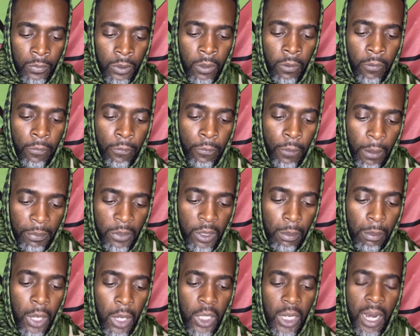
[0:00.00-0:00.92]
from the
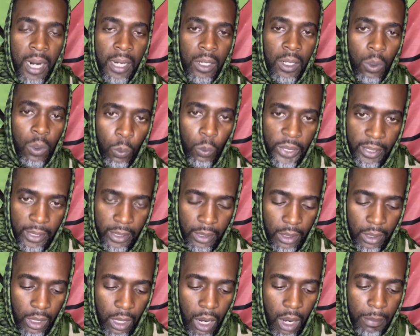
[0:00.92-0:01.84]
monarch within the
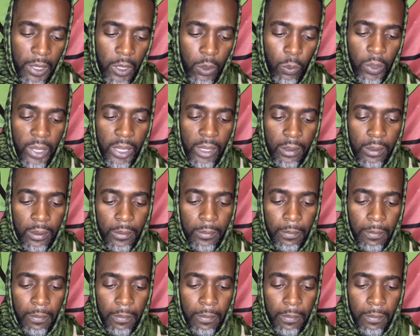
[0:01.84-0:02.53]
Commonwealth.